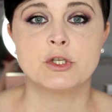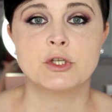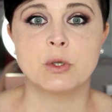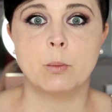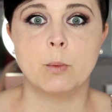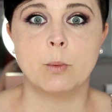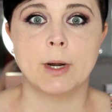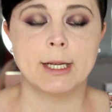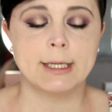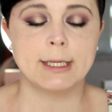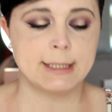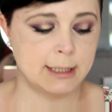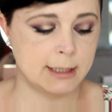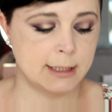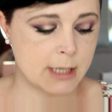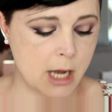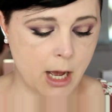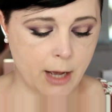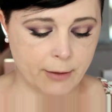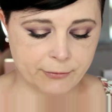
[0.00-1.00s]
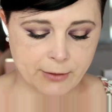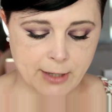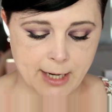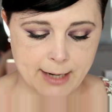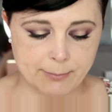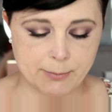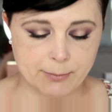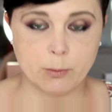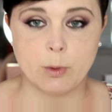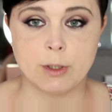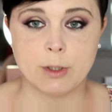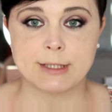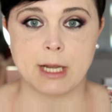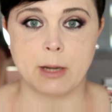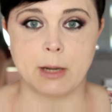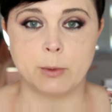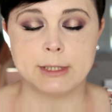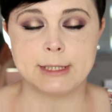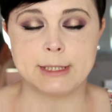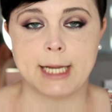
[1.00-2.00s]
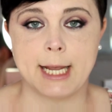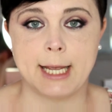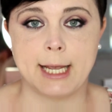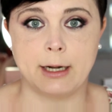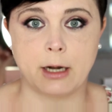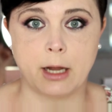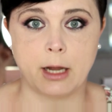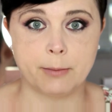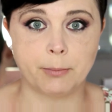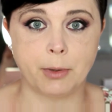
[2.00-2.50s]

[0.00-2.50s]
So what I did off camera was I went ahead and